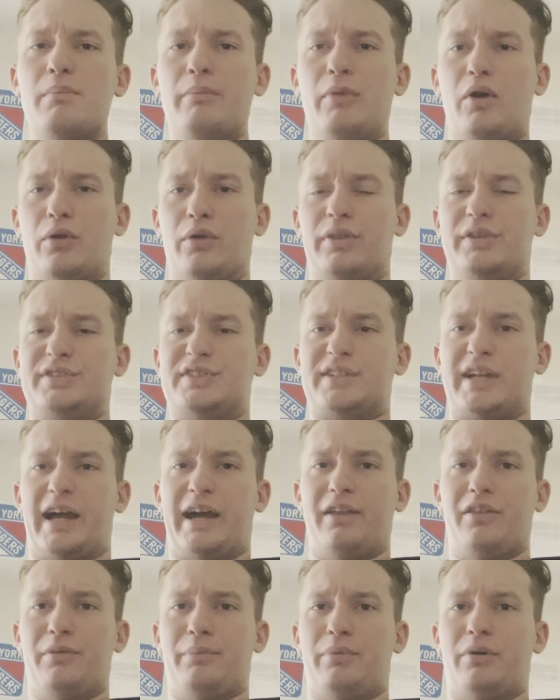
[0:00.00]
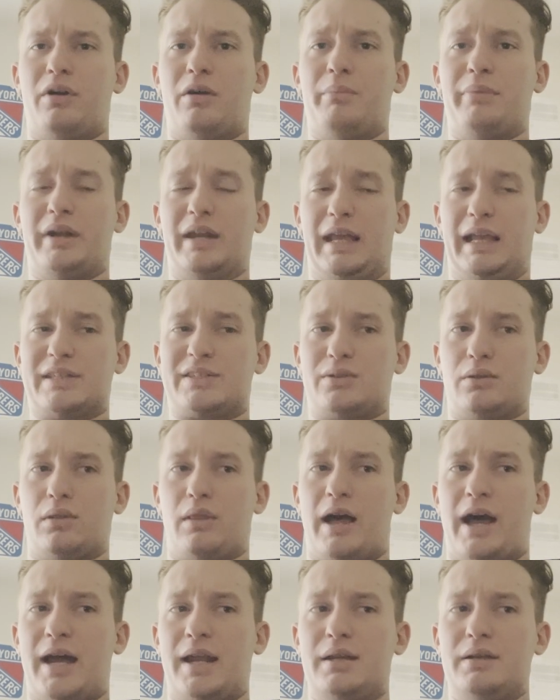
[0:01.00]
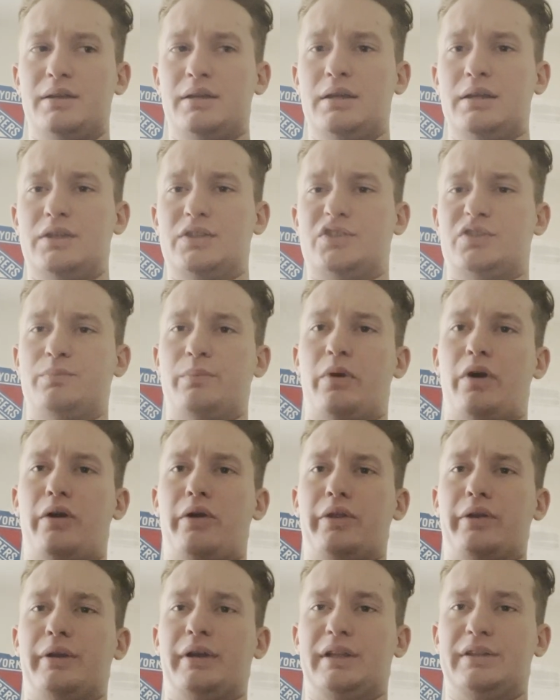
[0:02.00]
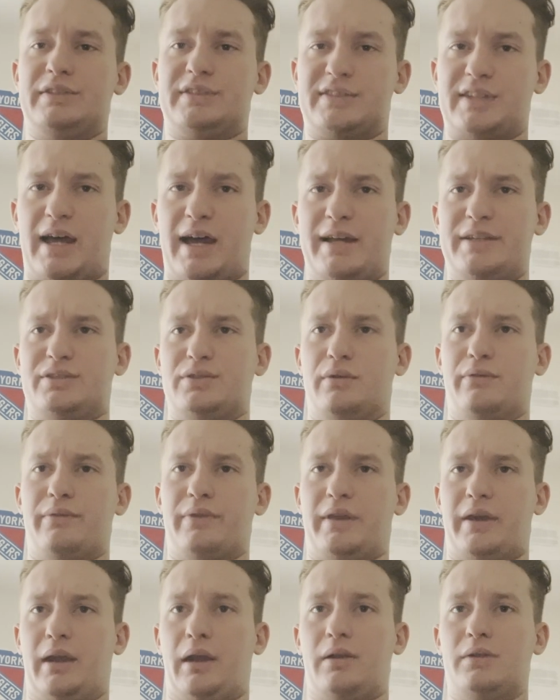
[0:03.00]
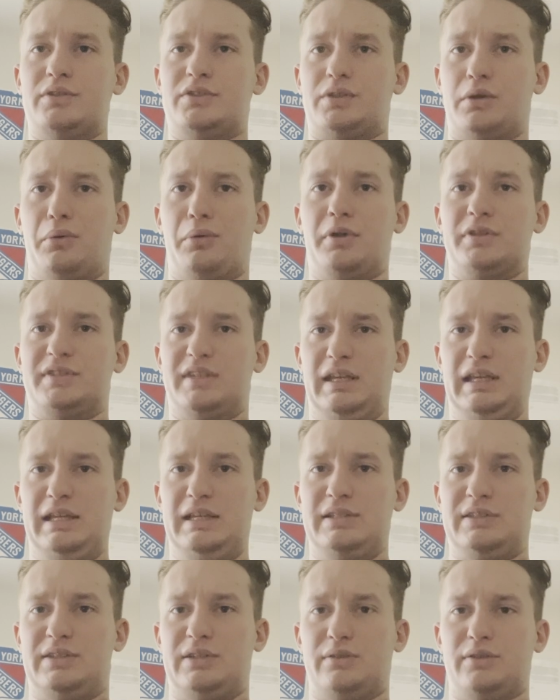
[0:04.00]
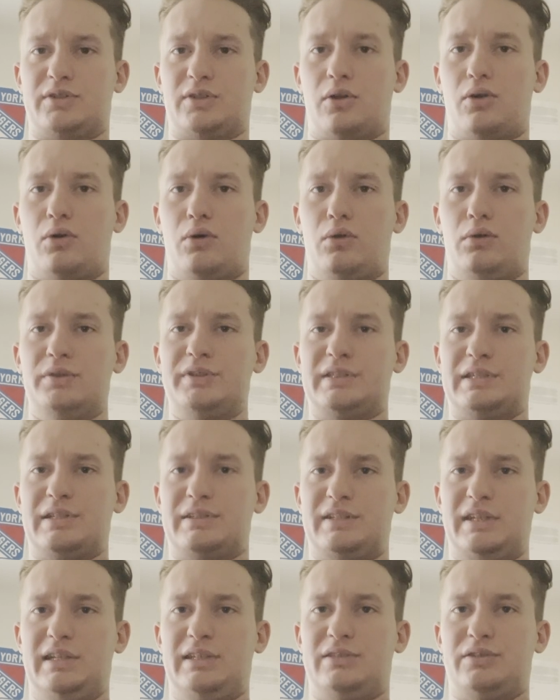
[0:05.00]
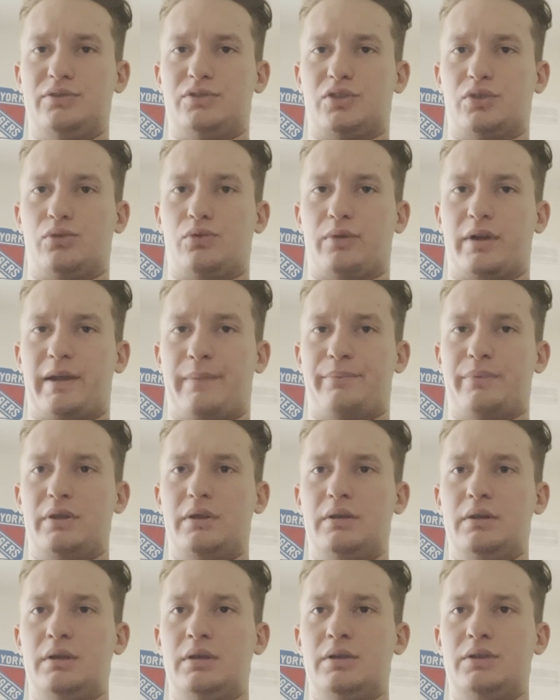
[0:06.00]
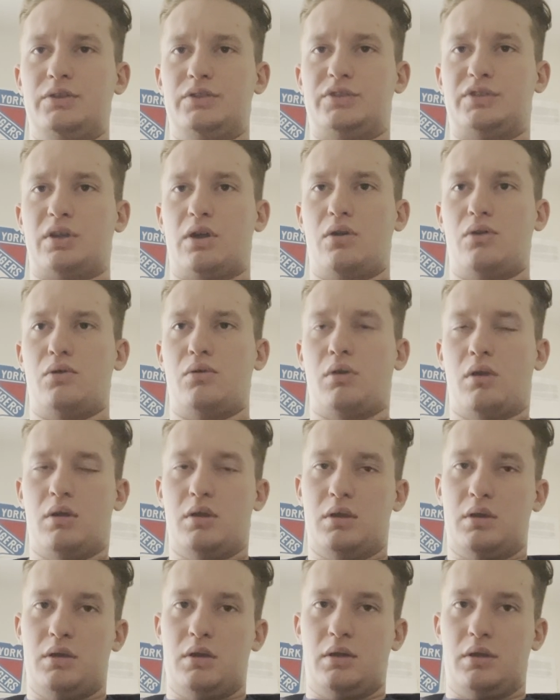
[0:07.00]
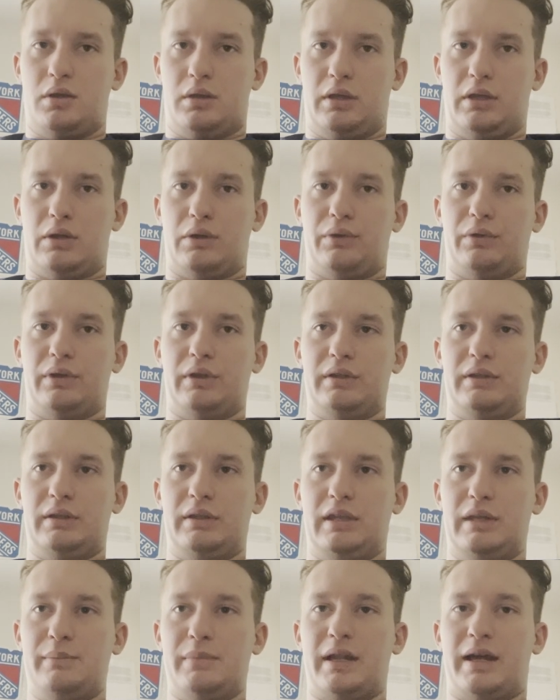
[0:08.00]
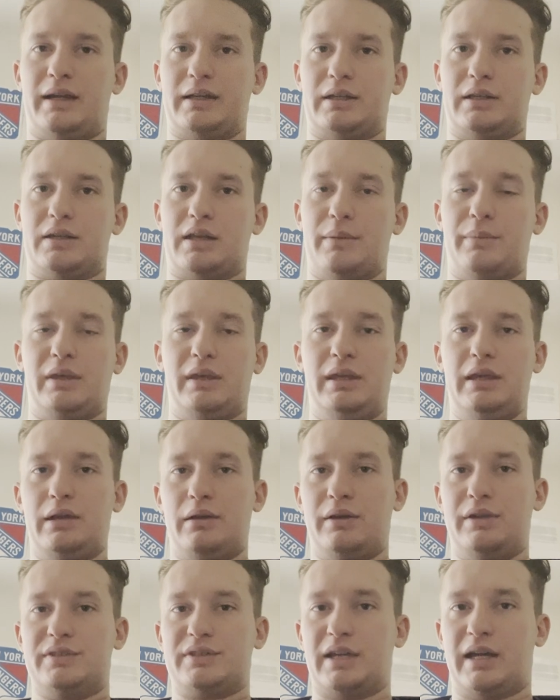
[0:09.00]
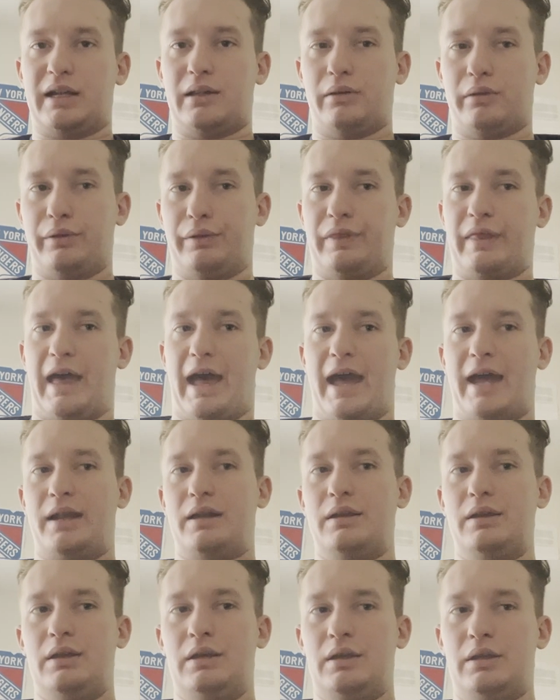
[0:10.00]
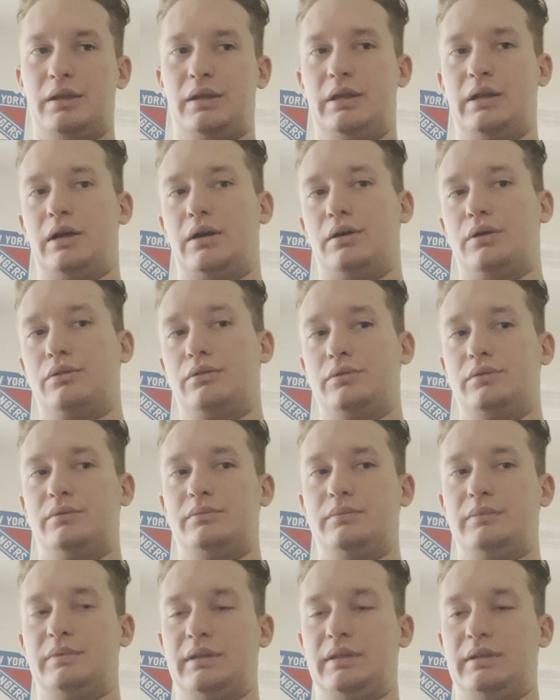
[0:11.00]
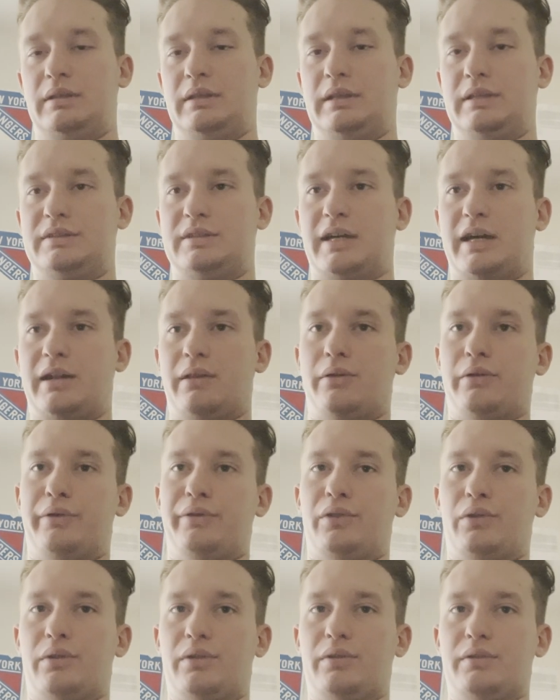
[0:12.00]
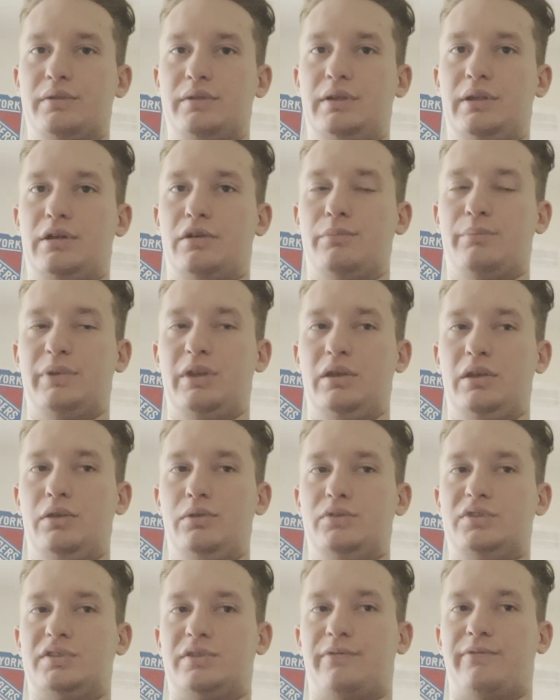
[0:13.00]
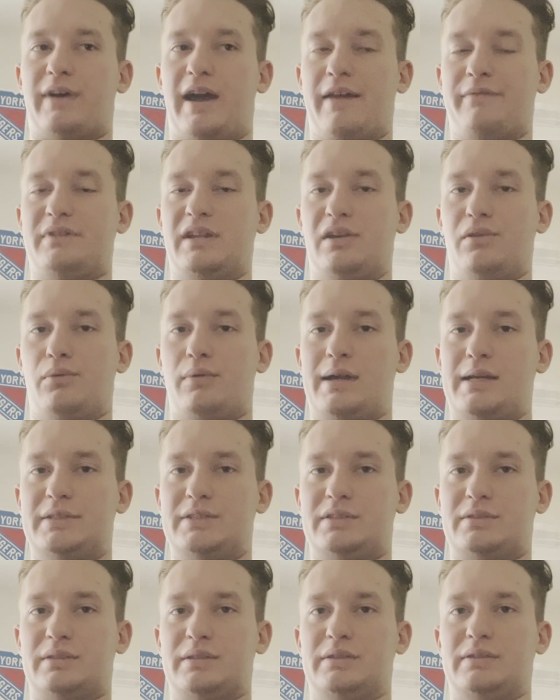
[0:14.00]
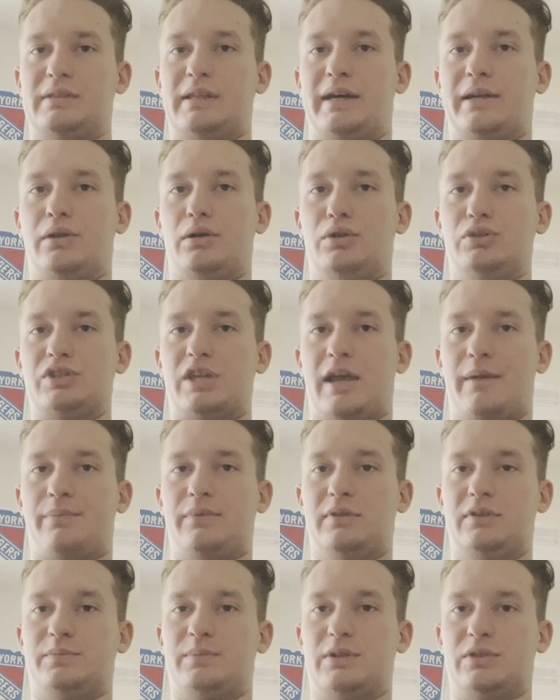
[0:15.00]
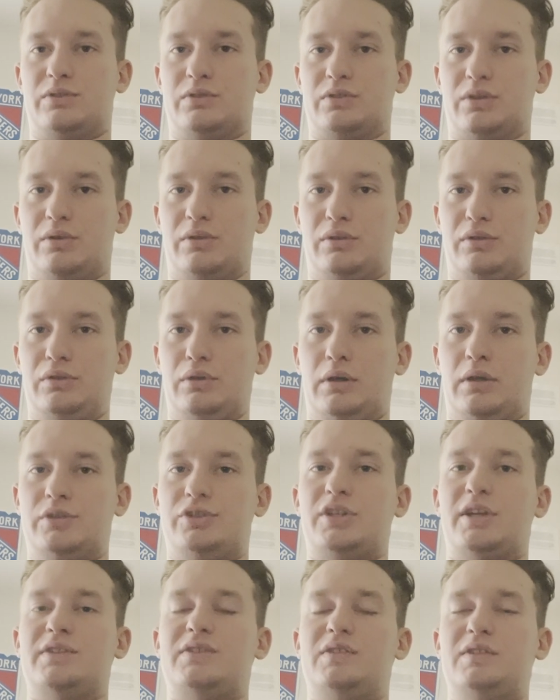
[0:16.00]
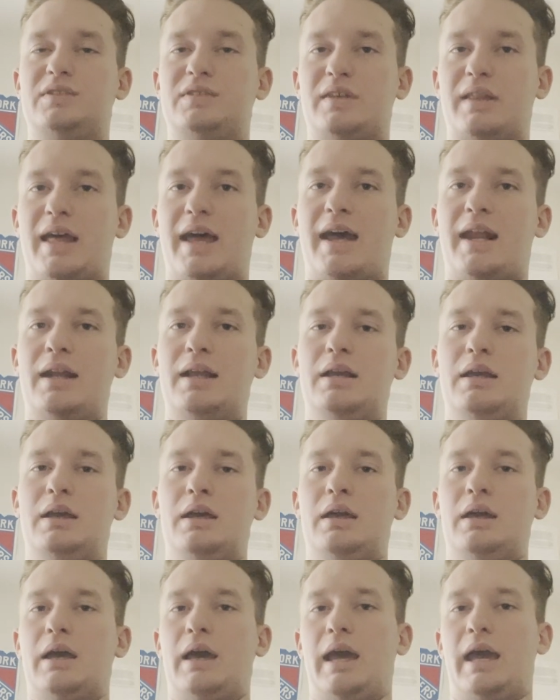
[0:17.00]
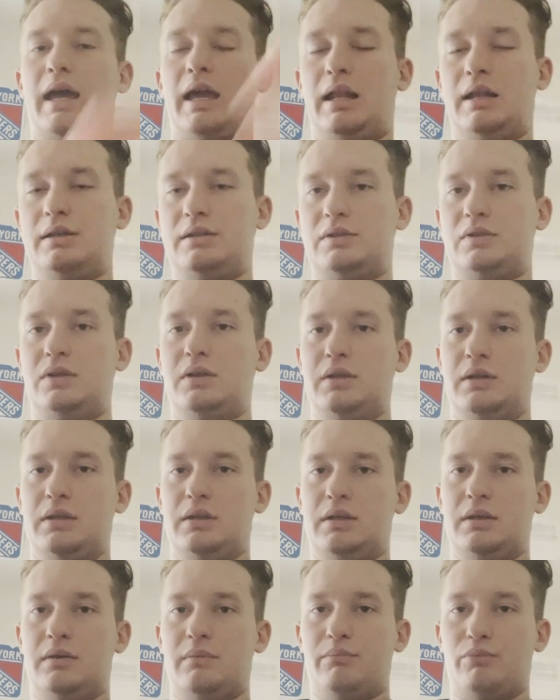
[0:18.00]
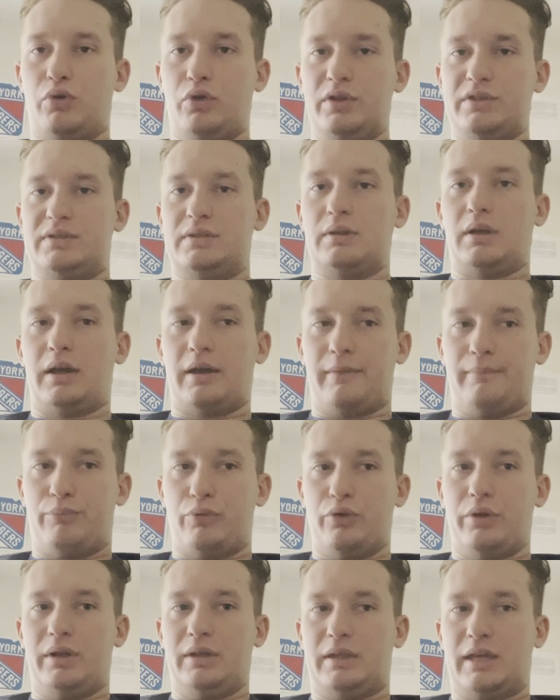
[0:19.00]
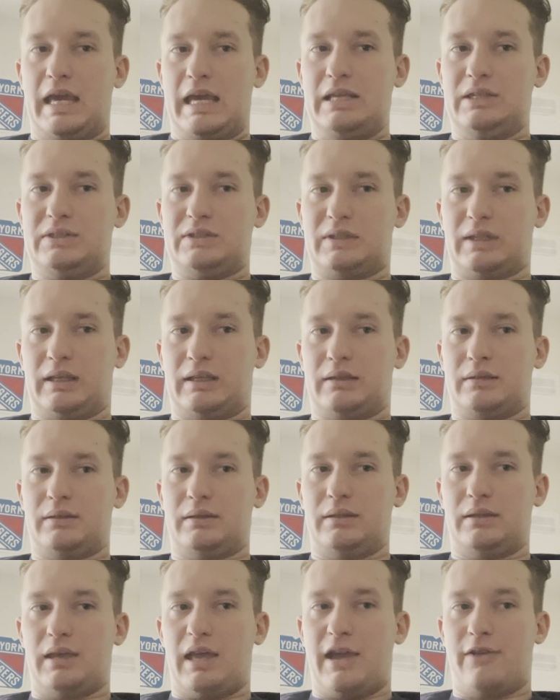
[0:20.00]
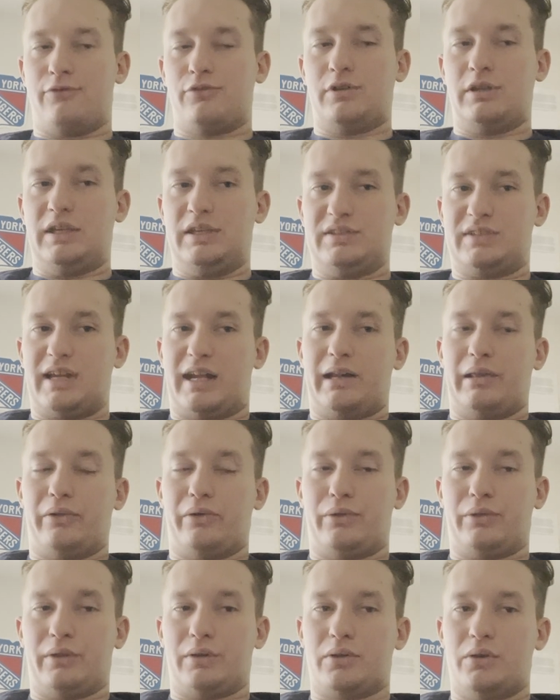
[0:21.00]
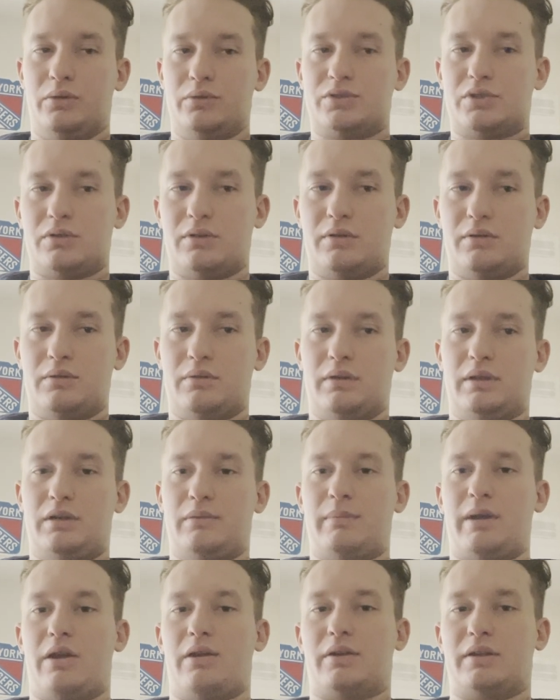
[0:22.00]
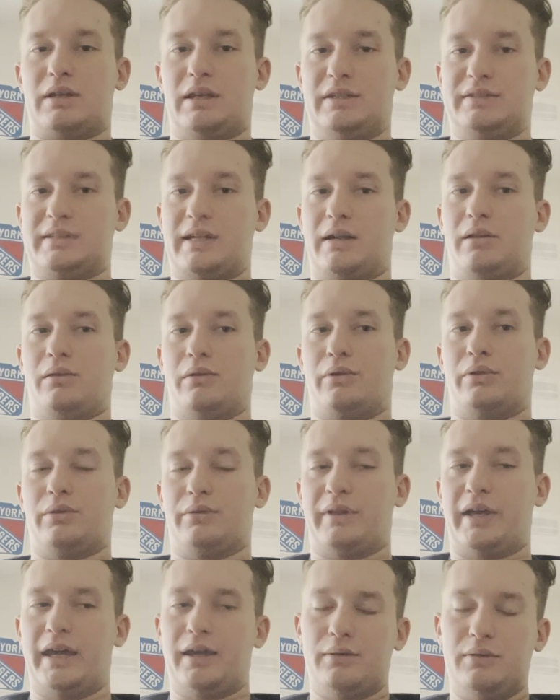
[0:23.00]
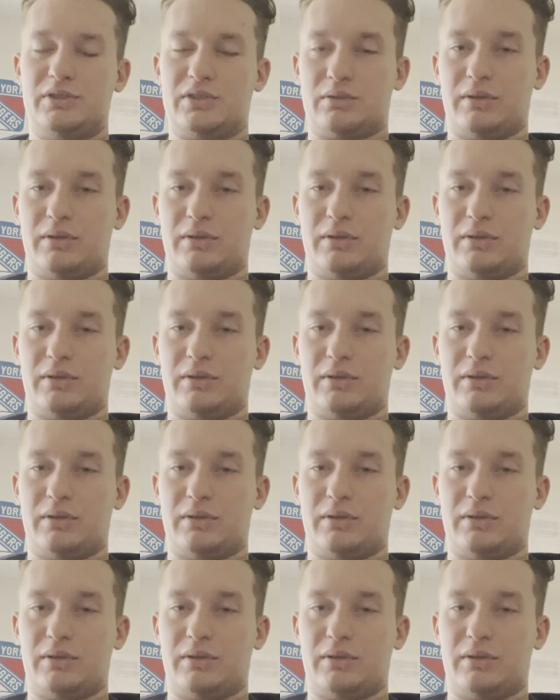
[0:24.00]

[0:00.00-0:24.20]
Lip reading: or the style of ball, but it's a lot smaller in size over there, so it's easier to hold and it's easier to grip. So, you know, Imanaga coming here, he's got to learn that. You know, he's got to learn the, you know, be used to 5-day rest, because not all Japanese pitchers are adjusted to that. And important case, like he's got to learn the culture in America. He's got to learn the language. A